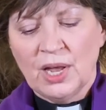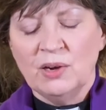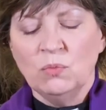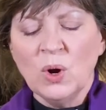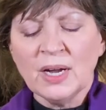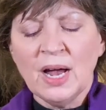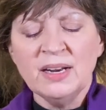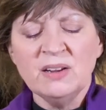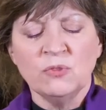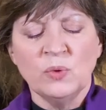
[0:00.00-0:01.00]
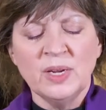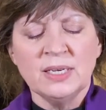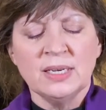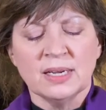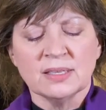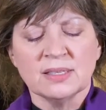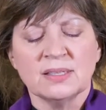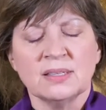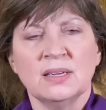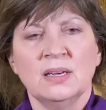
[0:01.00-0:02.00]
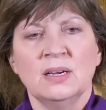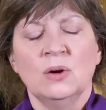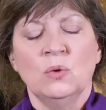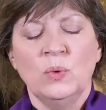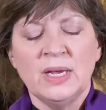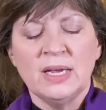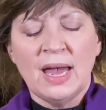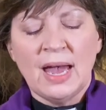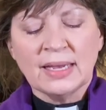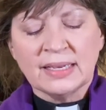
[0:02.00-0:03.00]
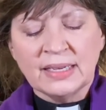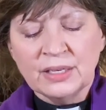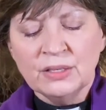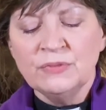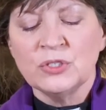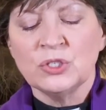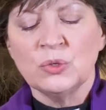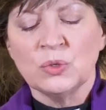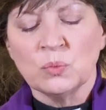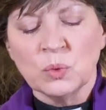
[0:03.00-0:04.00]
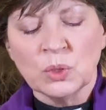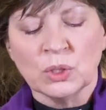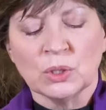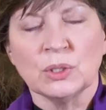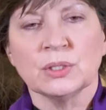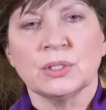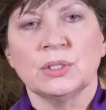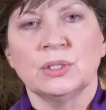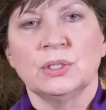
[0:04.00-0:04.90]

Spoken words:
and what kind of witness we give to the world